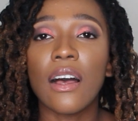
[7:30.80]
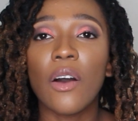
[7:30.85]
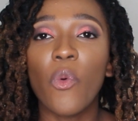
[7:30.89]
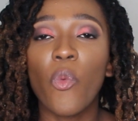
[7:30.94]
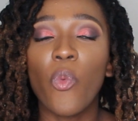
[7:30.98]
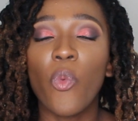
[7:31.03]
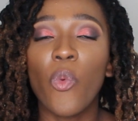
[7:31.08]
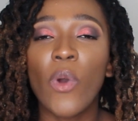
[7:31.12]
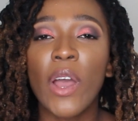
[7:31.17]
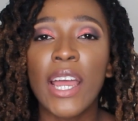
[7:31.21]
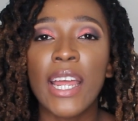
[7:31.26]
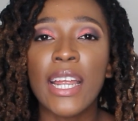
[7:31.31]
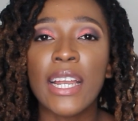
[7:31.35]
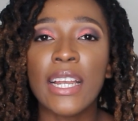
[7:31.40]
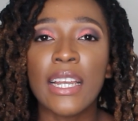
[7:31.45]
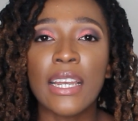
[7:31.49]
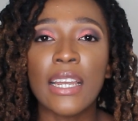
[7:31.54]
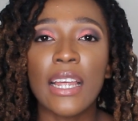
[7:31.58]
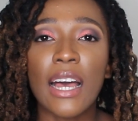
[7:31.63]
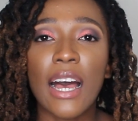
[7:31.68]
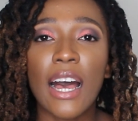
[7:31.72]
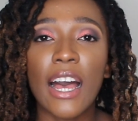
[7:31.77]

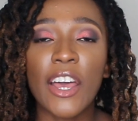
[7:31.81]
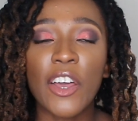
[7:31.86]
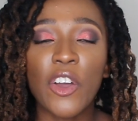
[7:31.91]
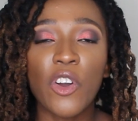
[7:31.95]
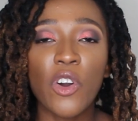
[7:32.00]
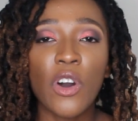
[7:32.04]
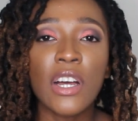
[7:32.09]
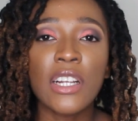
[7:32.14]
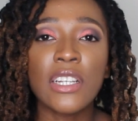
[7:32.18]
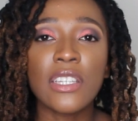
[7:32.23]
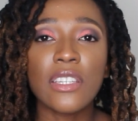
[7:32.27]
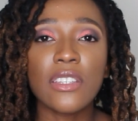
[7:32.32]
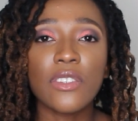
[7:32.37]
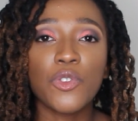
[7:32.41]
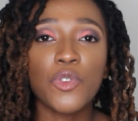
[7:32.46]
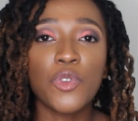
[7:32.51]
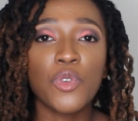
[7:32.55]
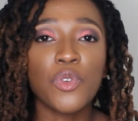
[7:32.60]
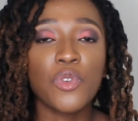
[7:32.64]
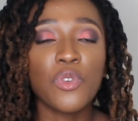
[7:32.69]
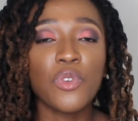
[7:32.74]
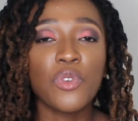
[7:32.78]
when I got
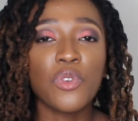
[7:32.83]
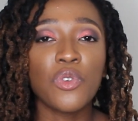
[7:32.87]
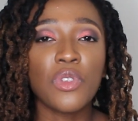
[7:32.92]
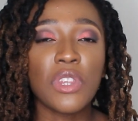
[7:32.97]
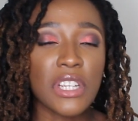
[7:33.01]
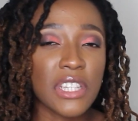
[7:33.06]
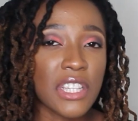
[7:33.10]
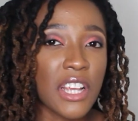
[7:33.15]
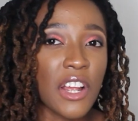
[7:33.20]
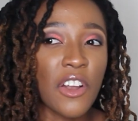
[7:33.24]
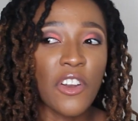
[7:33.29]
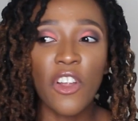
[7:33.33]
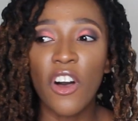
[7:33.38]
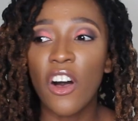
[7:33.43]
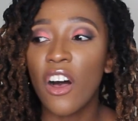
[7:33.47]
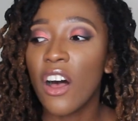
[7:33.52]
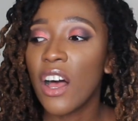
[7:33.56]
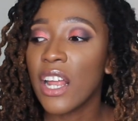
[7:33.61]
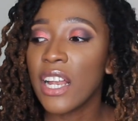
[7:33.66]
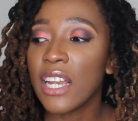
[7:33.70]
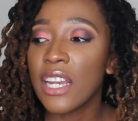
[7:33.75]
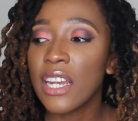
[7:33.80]
to the
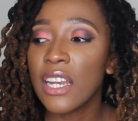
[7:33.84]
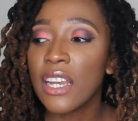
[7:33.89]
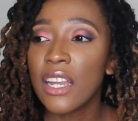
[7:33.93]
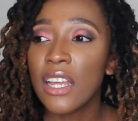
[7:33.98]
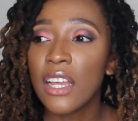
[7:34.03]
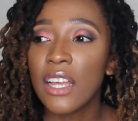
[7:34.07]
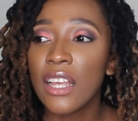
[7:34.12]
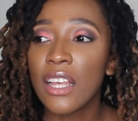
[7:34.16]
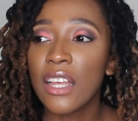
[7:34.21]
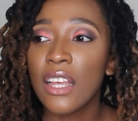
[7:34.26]
salon,